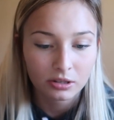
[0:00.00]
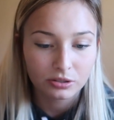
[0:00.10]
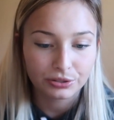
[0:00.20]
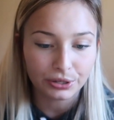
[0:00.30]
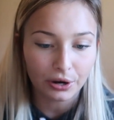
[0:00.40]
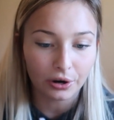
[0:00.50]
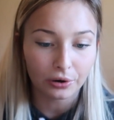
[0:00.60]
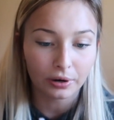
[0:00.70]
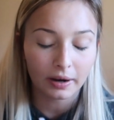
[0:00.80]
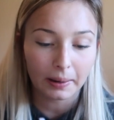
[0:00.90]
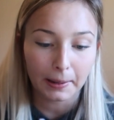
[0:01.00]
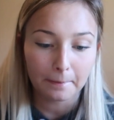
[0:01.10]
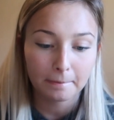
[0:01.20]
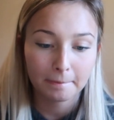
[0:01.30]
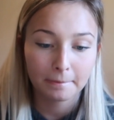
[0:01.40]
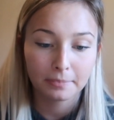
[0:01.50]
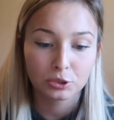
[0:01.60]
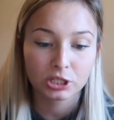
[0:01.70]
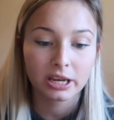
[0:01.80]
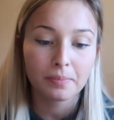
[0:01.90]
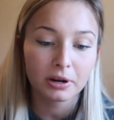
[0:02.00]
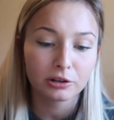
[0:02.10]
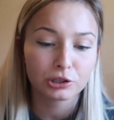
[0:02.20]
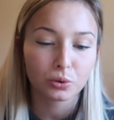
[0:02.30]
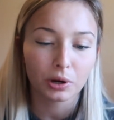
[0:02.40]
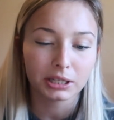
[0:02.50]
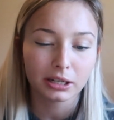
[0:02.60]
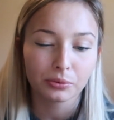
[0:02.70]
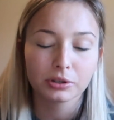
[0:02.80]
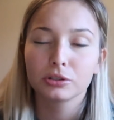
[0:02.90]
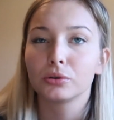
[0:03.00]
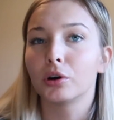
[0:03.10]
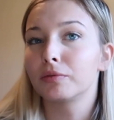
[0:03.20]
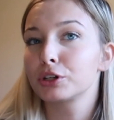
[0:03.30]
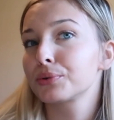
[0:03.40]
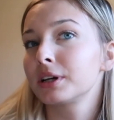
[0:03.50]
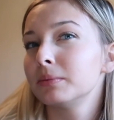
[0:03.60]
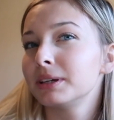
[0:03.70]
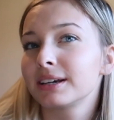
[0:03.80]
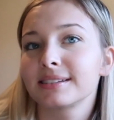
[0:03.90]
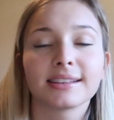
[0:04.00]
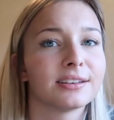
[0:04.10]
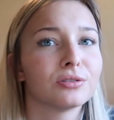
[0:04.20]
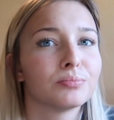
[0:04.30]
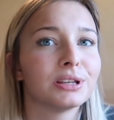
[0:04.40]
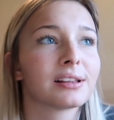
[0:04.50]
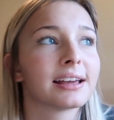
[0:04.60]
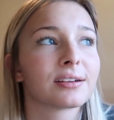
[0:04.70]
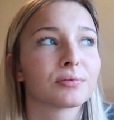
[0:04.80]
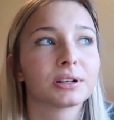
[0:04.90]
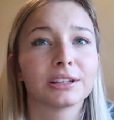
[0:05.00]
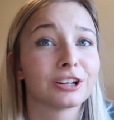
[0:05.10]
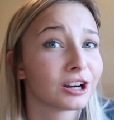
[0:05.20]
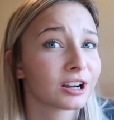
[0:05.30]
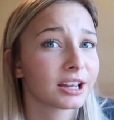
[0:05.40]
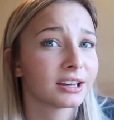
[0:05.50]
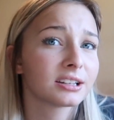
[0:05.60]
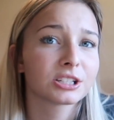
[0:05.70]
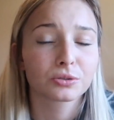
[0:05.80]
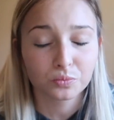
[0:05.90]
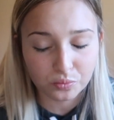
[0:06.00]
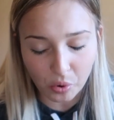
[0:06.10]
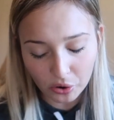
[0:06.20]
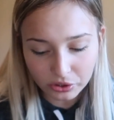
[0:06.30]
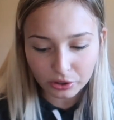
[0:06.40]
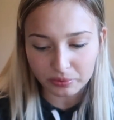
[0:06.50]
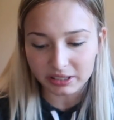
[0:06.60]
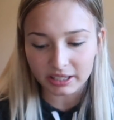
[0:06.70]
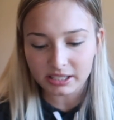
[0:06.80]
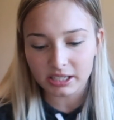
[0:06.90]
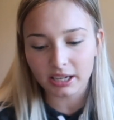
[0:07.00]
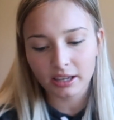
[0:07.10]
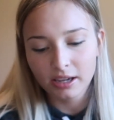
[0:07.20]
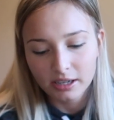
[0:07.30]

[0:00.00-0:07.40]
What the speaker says: So just keep it under 20. I wouldn't do over 20 because then you'll be like really dark and just won't look realistic.